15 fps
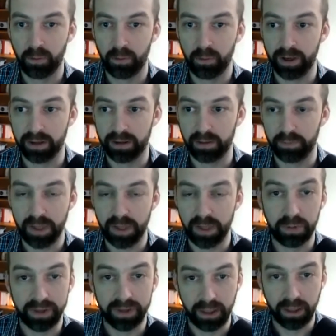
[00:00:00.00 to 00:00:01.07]
with the
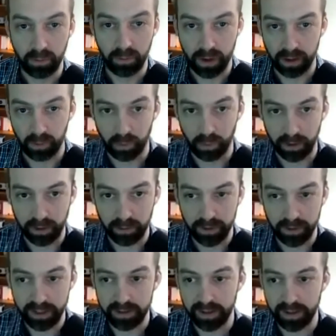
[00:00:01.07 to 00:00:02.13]
people that you want to work
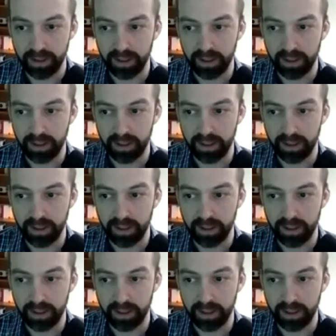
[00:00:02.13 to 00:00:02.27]
with,